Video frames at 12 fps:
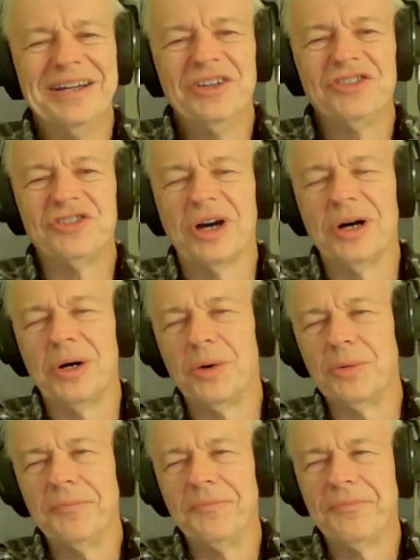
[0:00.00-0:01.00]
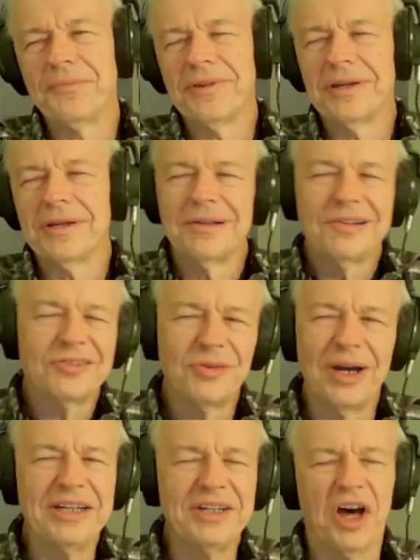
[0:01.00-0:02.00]
So
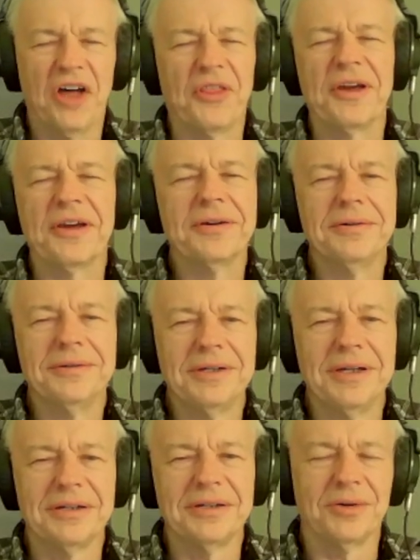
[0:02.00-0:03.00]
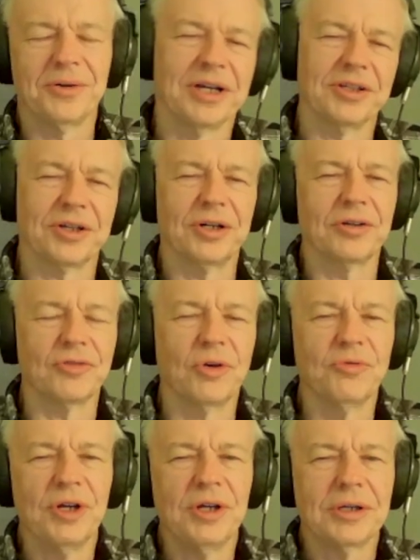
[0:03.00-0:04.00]
I did nothing and, got in the car and drove.